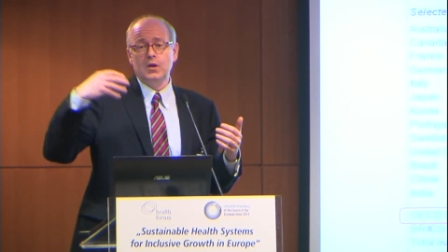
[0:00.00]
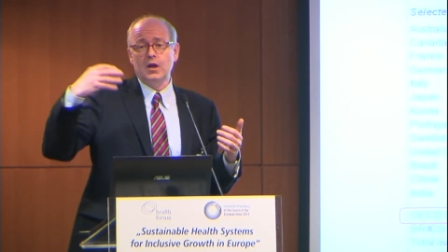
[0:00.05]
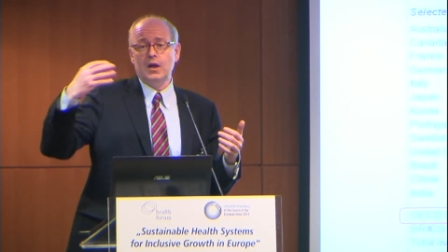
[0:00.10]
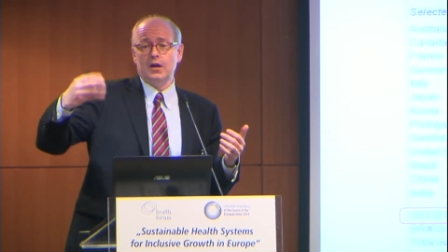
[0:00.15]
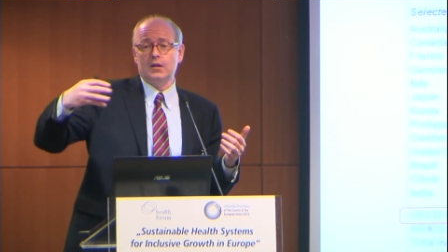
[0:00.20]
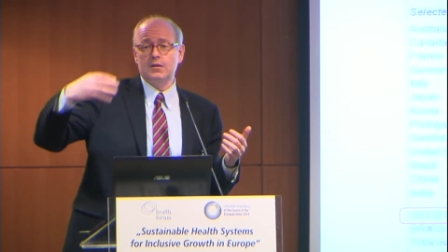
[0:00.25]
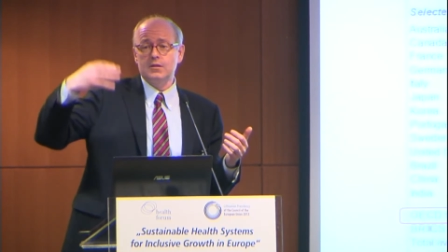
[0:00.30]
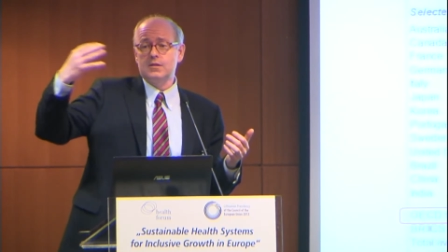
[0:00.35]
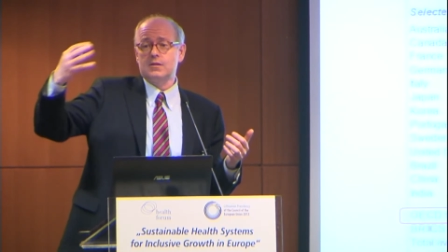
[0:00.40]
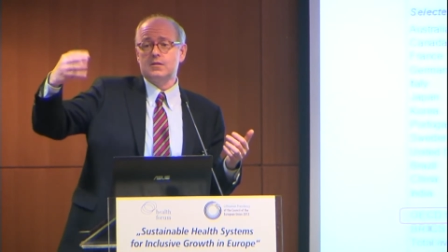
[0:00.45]

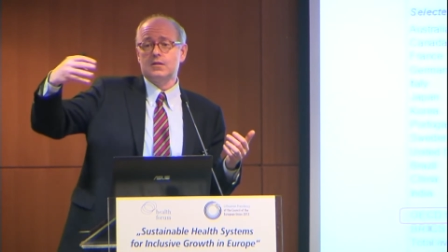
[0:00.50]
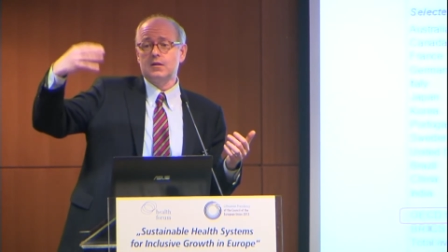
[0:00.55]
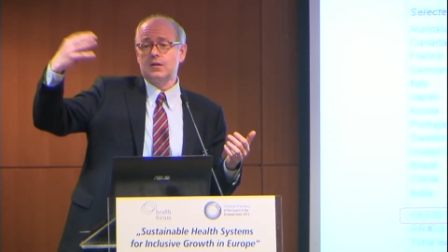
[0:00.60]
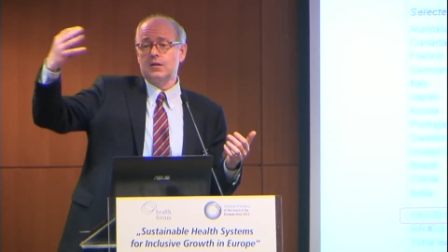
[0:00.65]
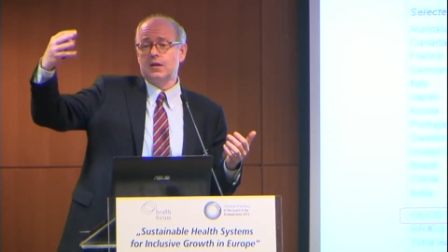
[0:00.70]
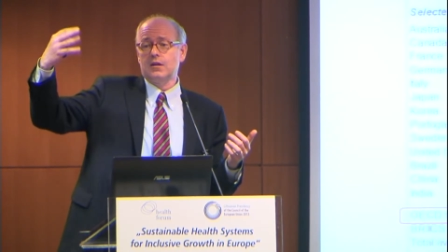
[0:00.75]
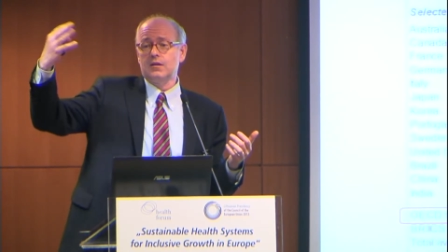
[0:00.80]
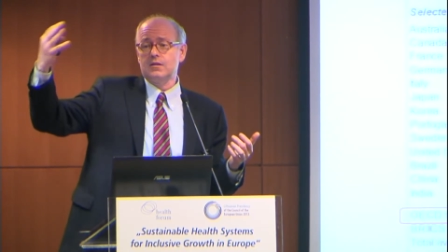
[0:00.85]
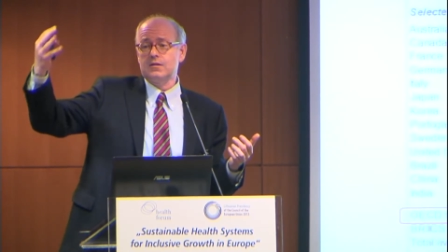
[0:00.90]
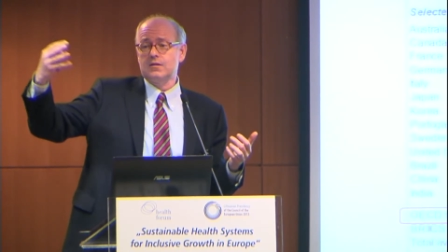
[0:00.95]

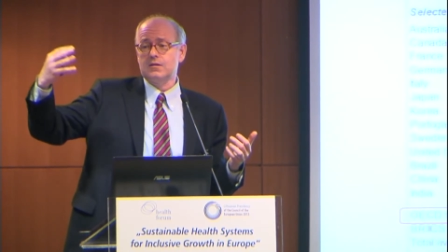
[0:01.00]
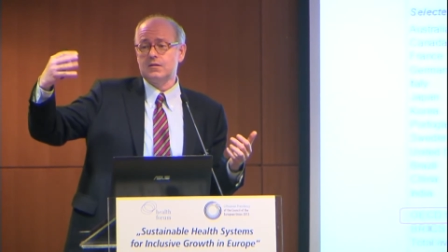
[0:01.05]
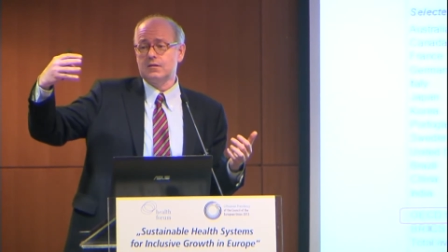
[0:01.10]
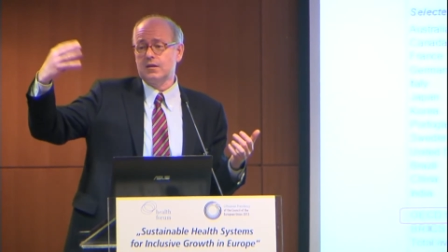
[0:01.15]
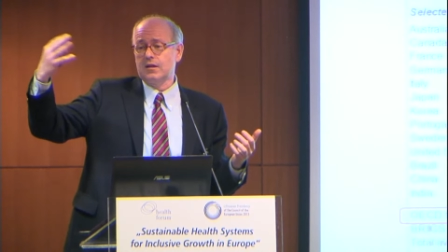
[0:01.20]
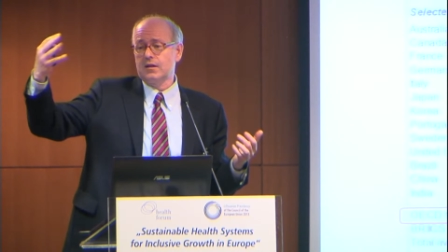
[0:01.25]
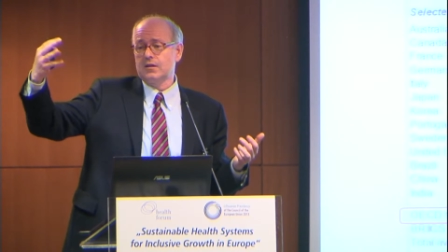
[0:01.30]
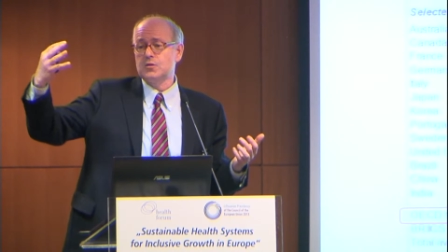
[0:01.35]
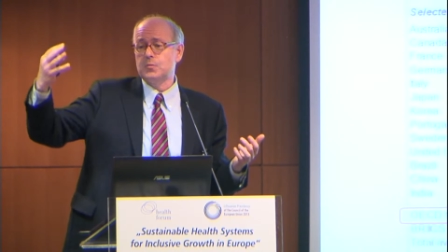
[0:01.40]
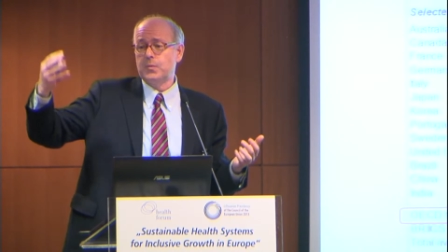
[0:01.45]

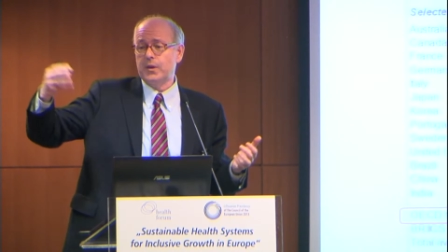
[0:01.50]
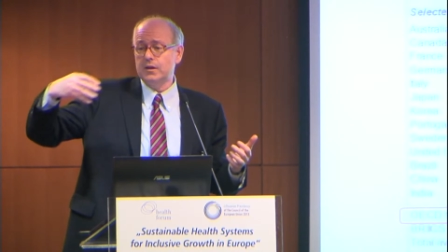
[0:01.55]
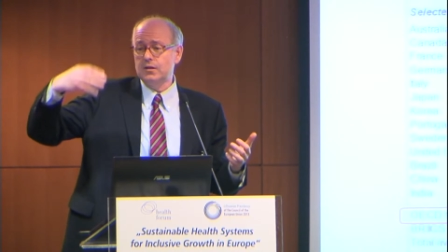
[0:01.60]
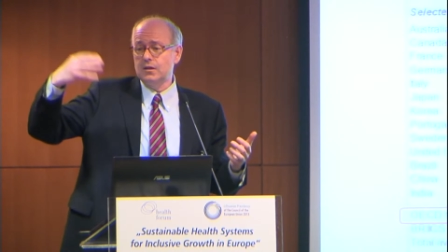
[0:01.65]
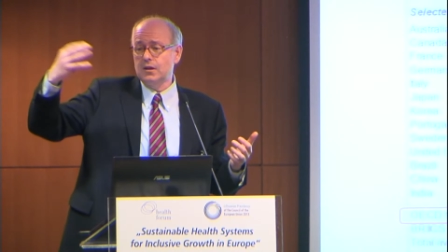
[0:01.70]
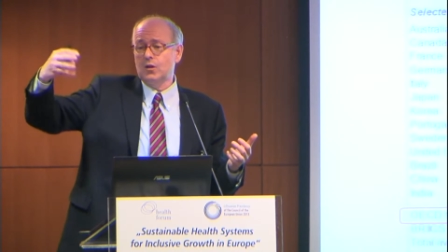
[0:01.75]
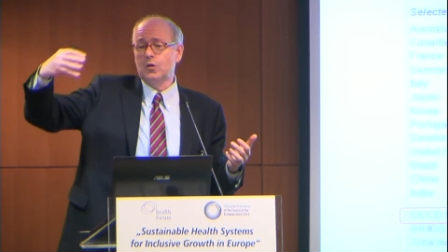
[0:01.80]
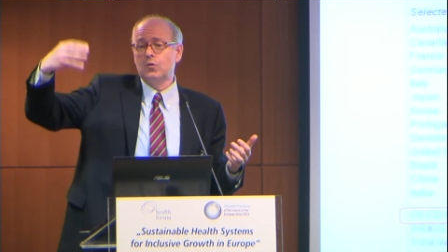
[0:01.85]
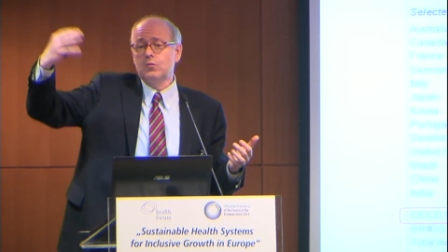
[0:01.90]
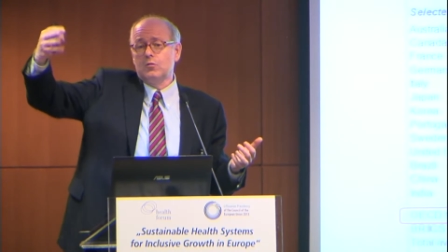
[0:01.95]
health spending